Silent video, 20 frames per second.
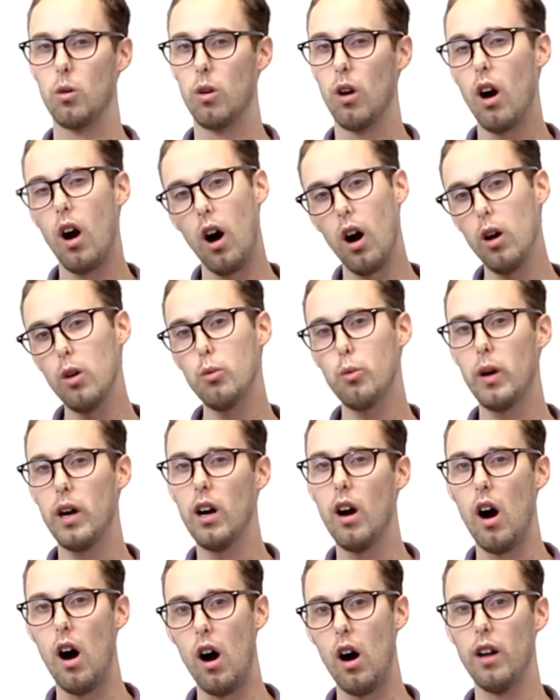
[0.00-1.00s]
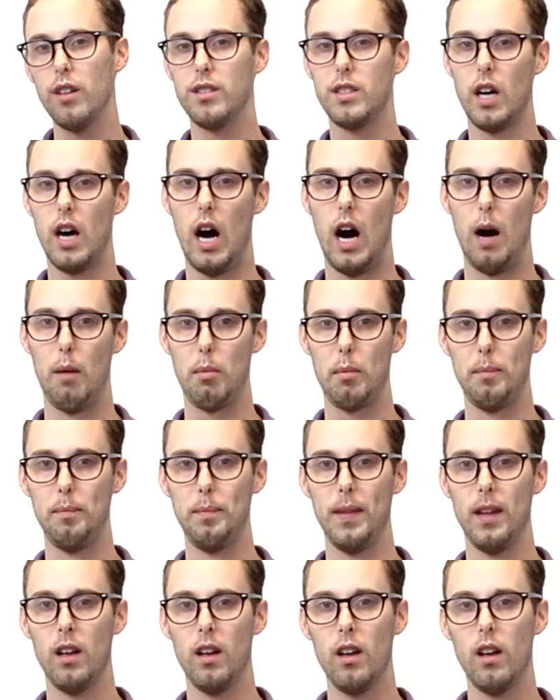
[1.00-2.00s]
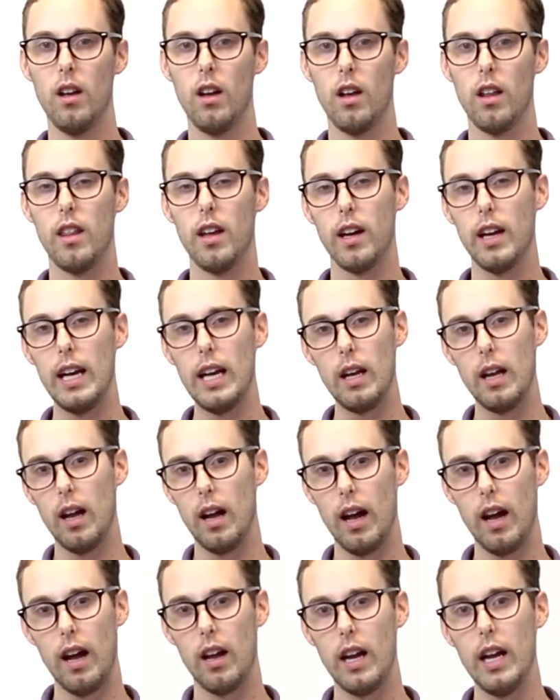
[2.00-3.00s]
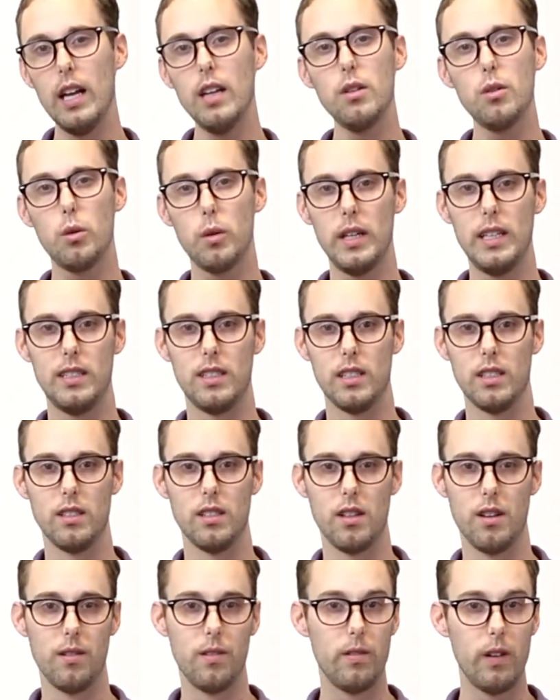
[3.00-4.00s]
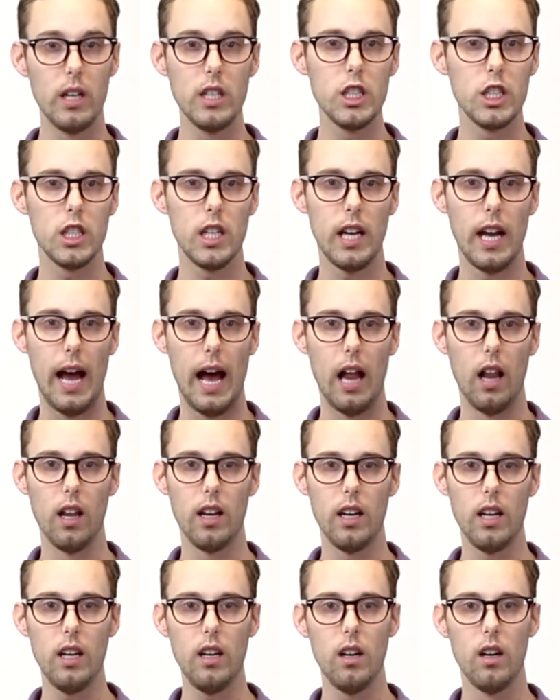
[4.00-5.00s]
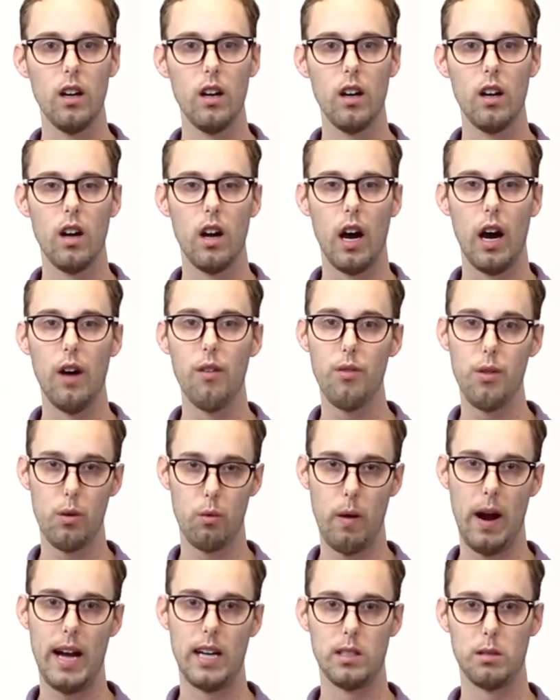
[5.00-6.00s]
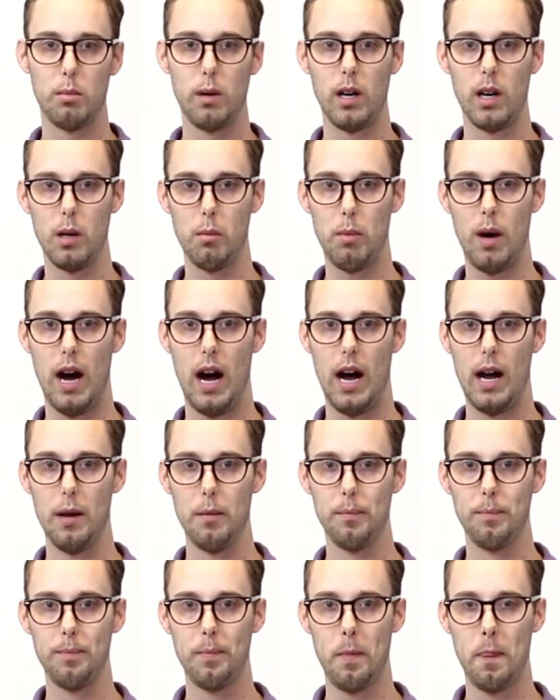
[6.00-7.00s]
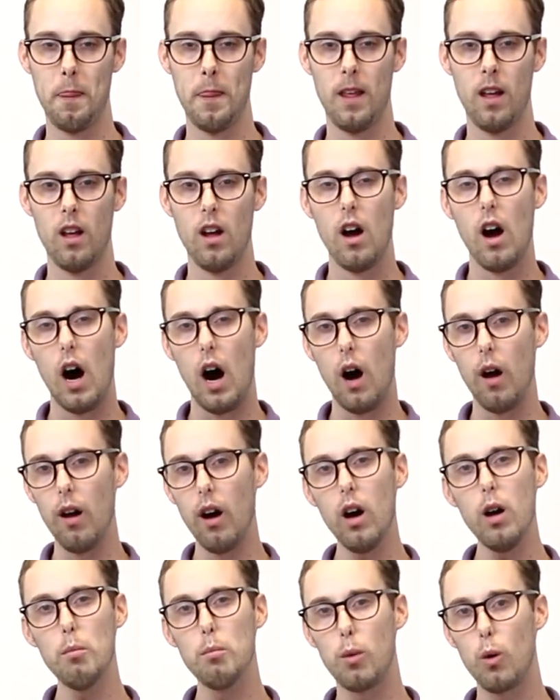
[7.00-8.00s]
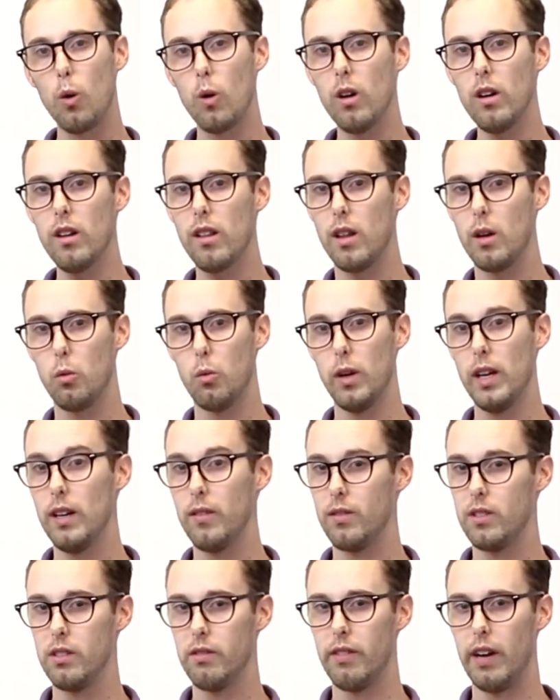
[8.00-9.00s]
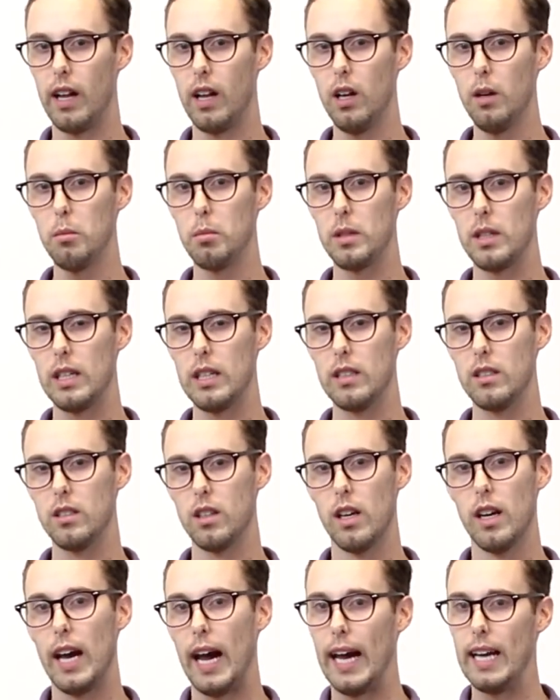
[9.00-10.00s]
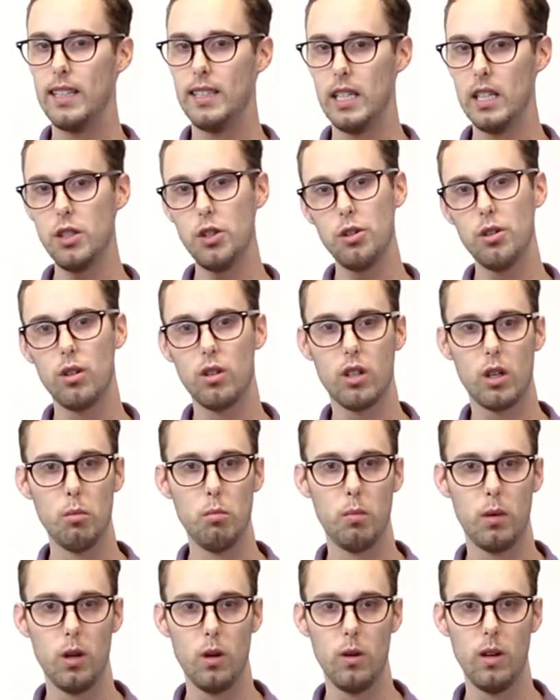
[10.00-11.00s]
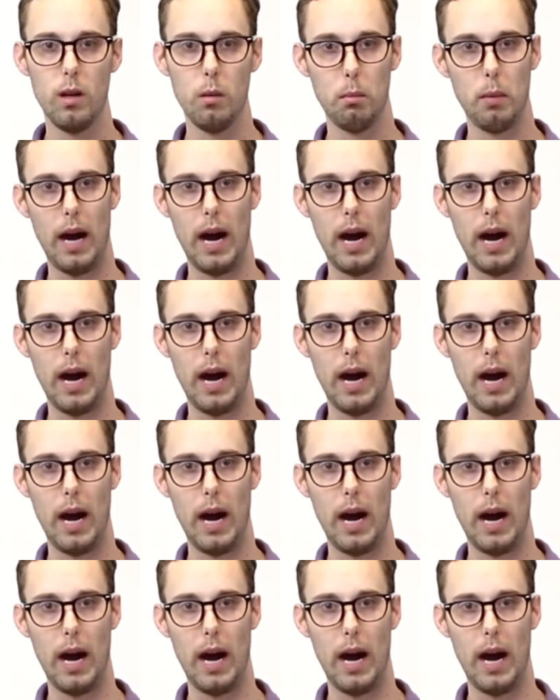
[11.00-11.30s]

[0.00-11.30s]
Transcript: or hardware on top that increases the functionality of the Raspberry Pi. On our board that we have developed is additional computing